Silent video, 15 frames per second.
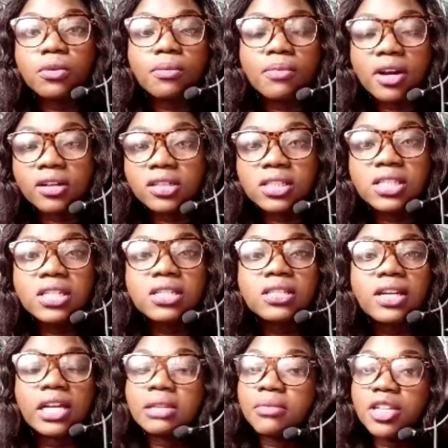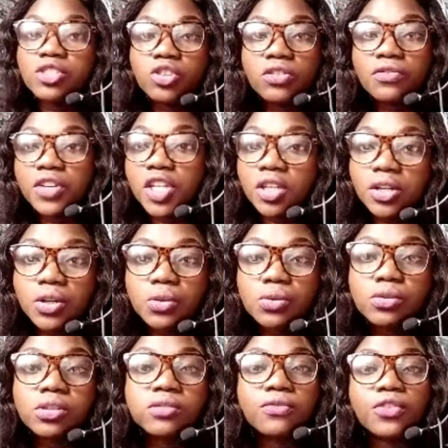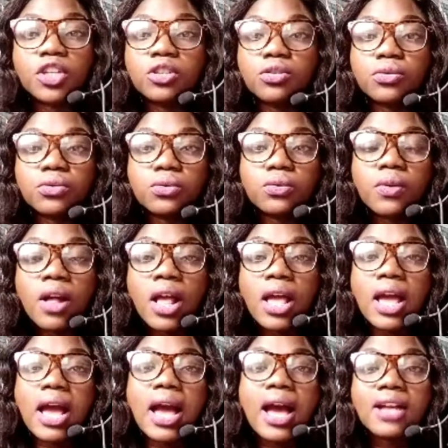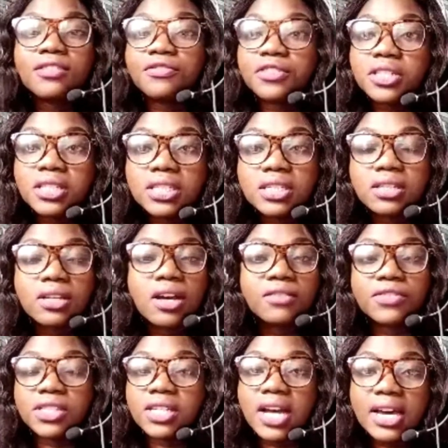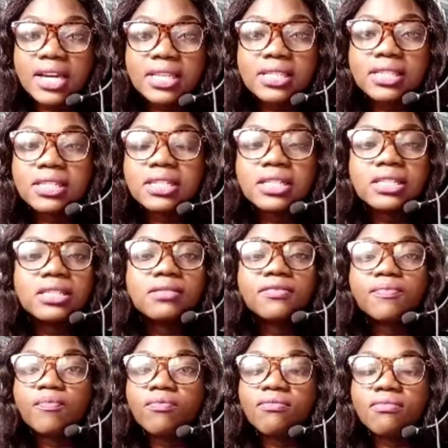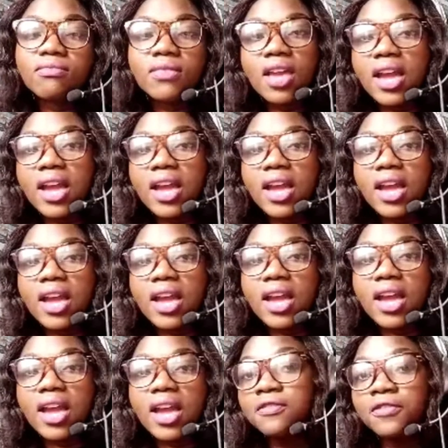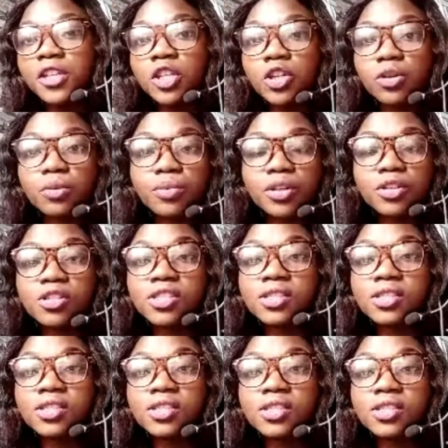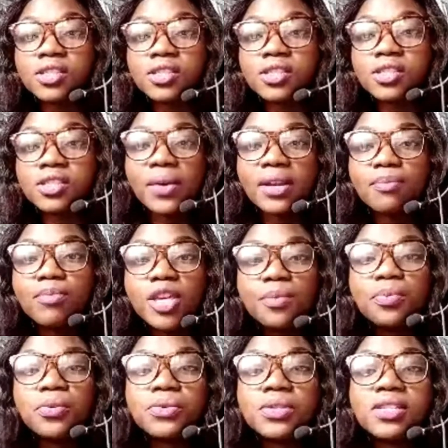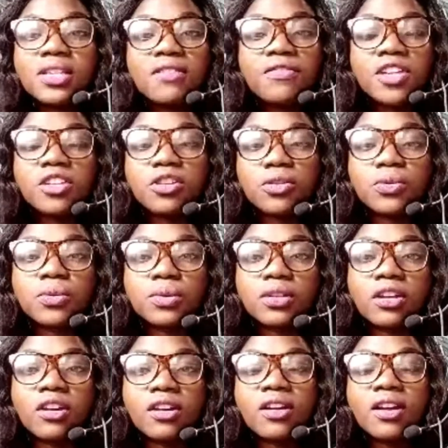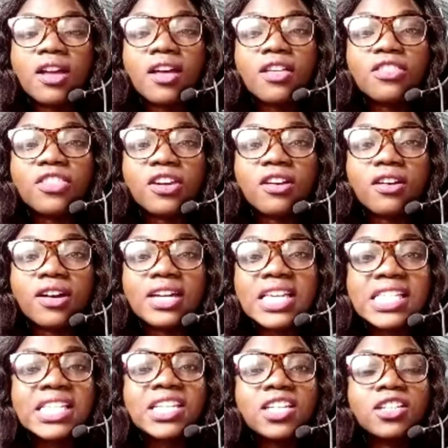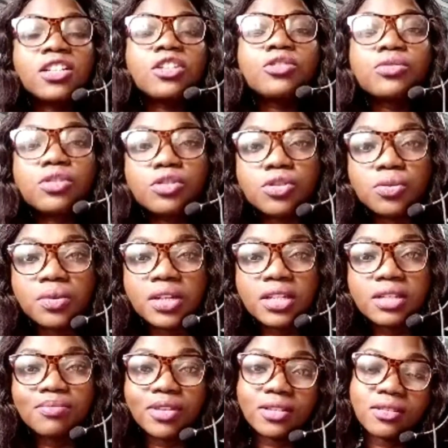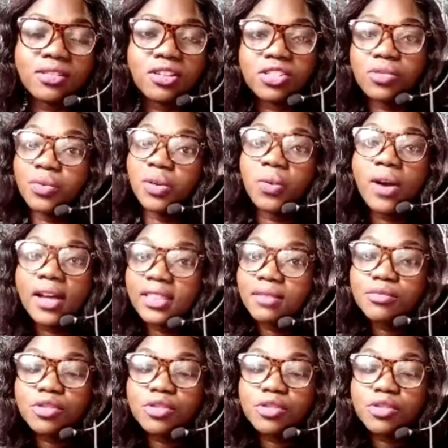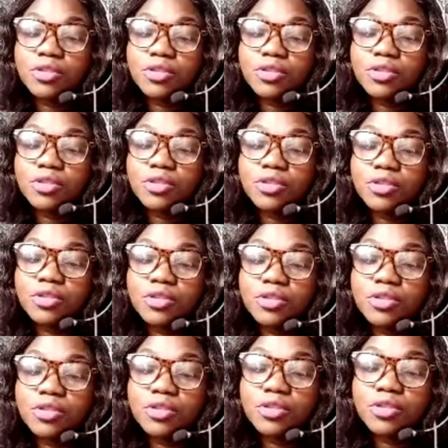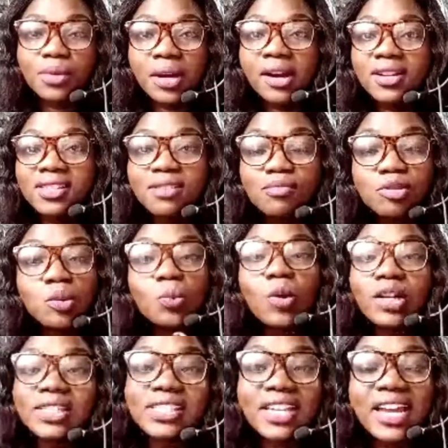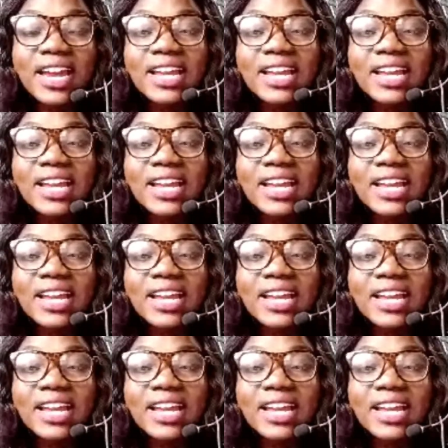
marketing, animation videos, video advertising, and everything video, because when people see video, they are easily glued to it. It doesn't require them to read, it just requires them to watch